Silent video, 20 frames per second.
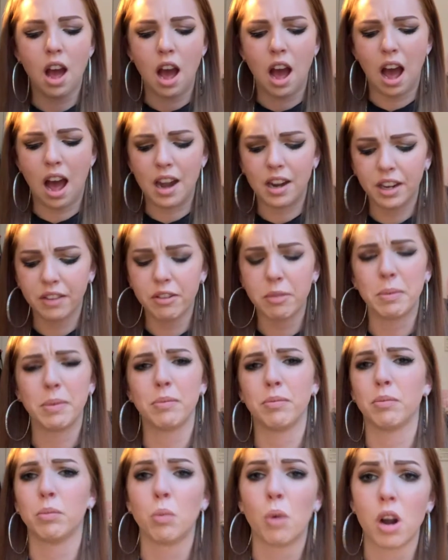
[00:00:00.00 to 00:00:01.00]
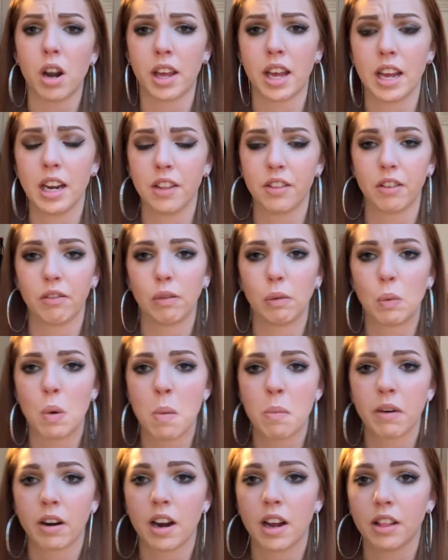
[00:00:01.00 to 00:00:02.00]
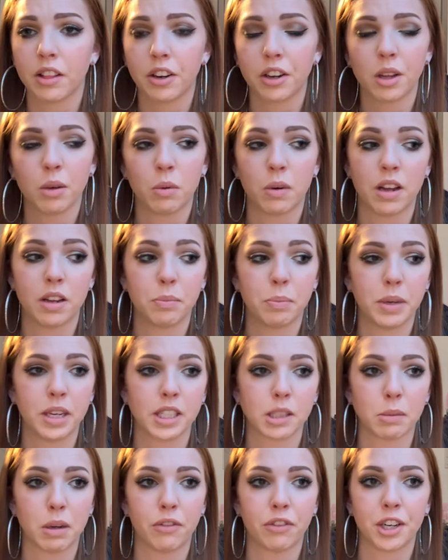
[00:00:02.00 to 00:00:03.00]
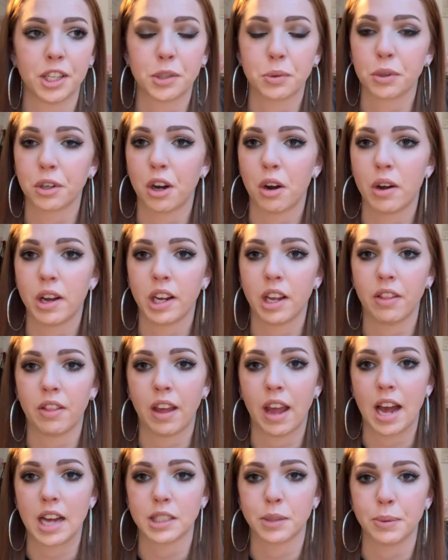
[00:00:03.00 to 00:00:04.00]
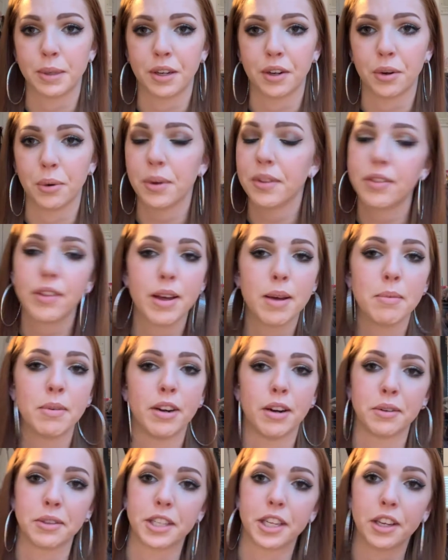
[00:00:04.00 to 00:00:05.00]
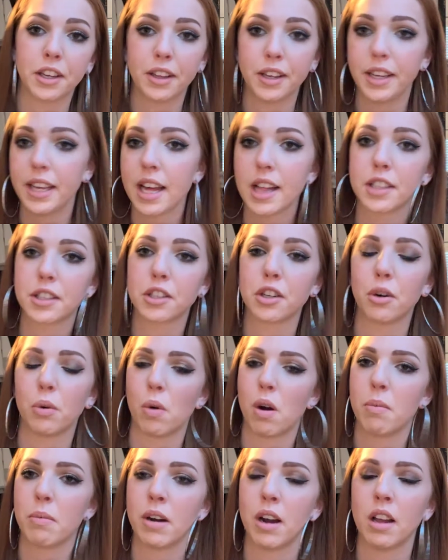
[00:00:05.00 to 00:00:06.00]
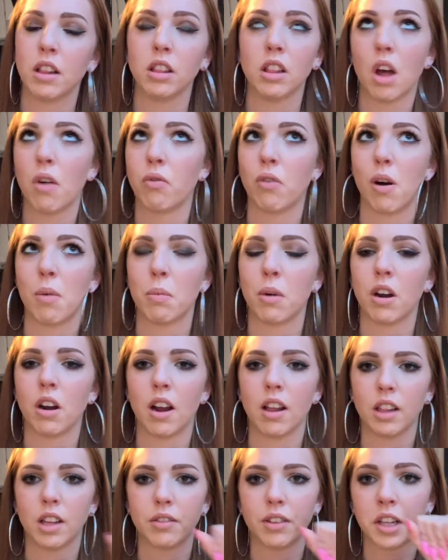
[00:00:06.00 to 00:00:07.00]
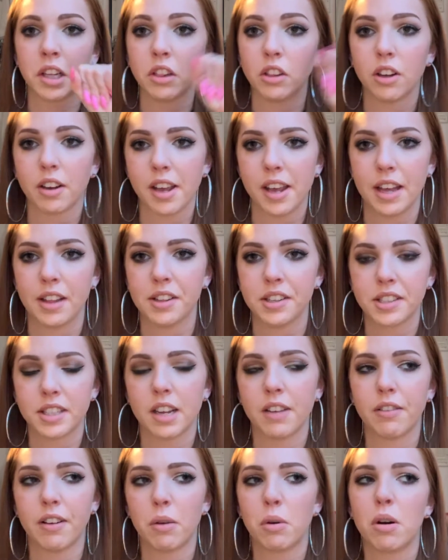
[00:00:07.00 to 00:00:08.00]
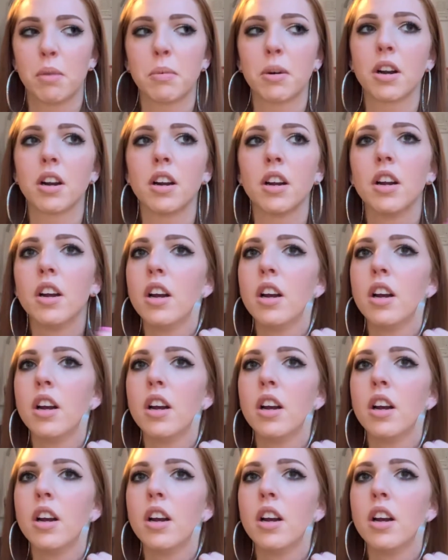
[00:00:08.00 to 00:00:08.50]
I didn't even want to get anything from Walmart. I literally went because my friends were going and they asked me to go with them. And I was like, yeah, let's go to Walmart. I love Walmart. I love like looking at the stuff at Walmart.